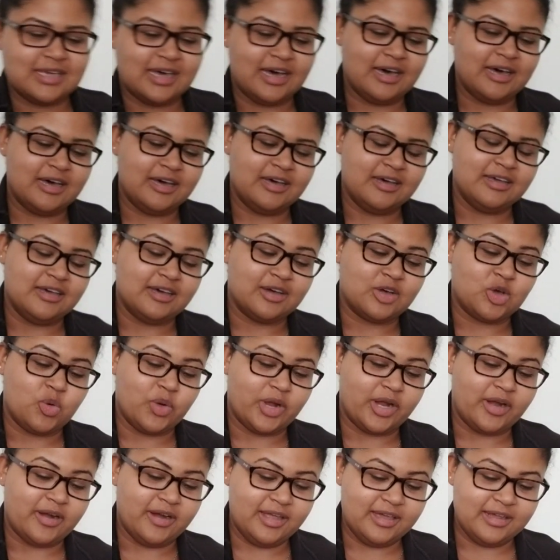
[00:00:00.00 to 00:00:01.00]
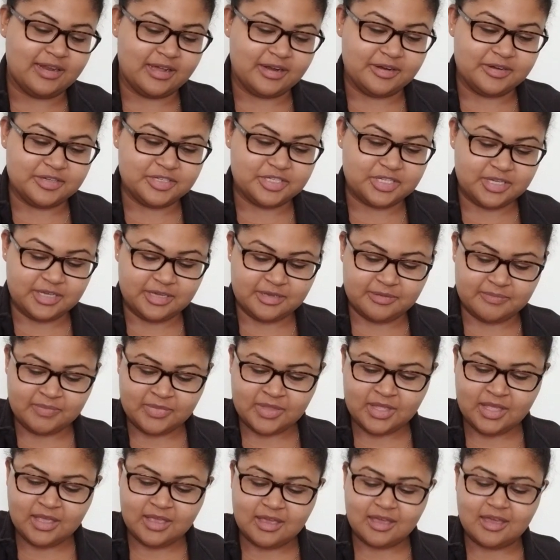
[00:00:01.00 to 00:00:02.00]
uh, Aquarian energy.
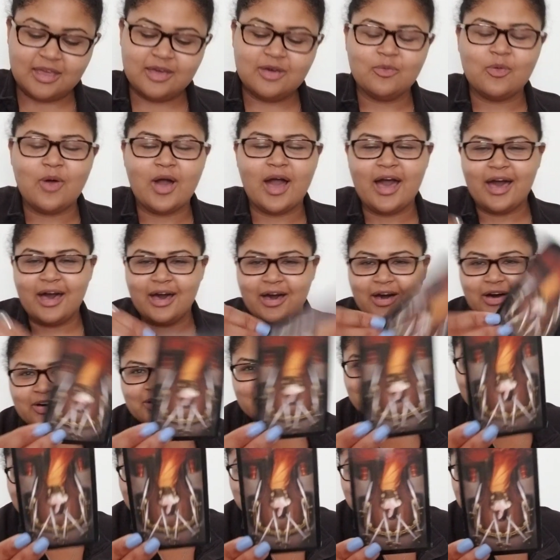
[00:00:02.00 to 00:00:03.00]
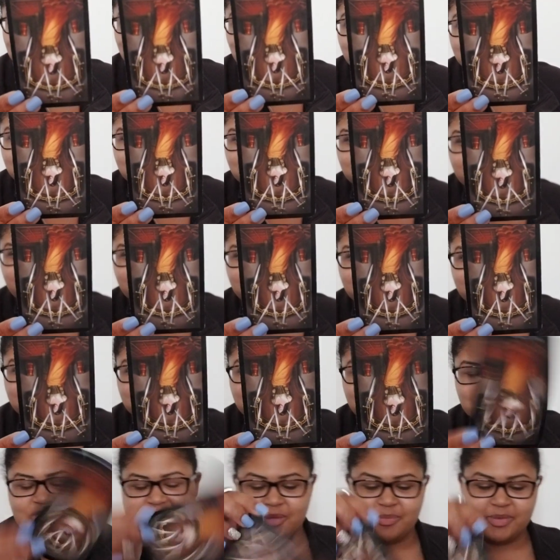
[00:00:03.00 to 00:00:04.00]
Wow, Eight of Swords in reverse,
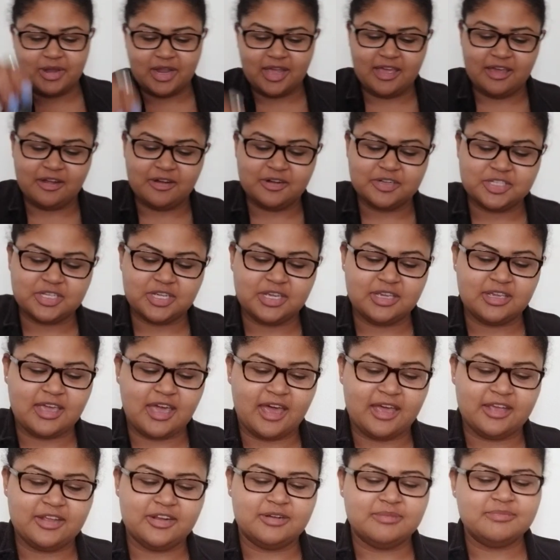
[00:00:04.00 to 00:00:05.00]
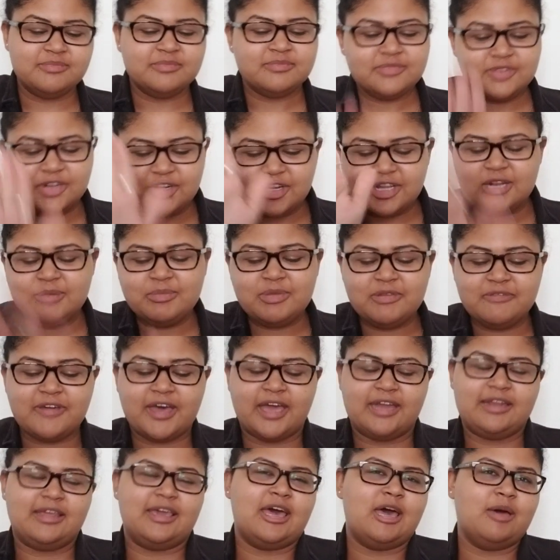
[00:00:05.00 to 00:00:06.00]
Gemini energy. Yeah, you're you're gonna be
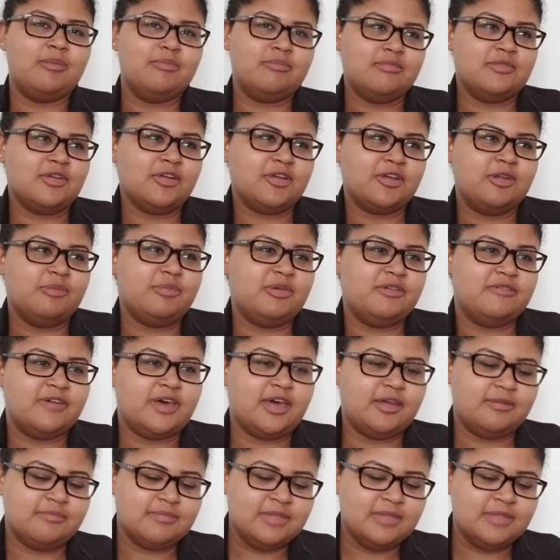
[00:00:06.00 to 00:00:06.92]
fine, Cap. You're gonna be fine.